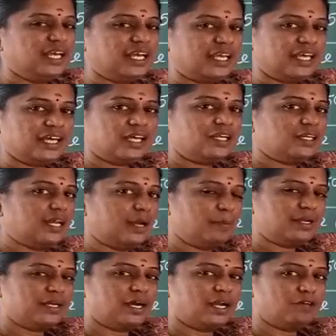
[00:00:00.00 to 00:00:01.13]
here
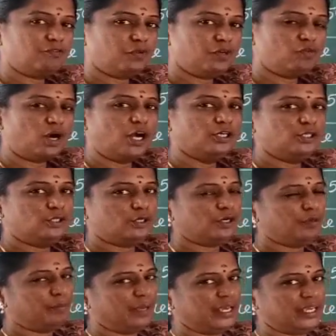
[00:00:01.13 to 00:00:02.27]
tabular column we want to
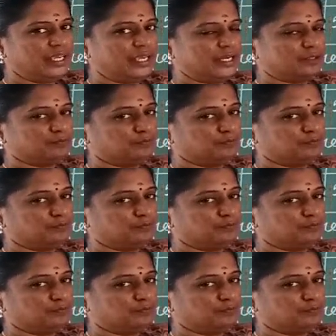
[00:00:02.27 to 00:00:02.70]
make it.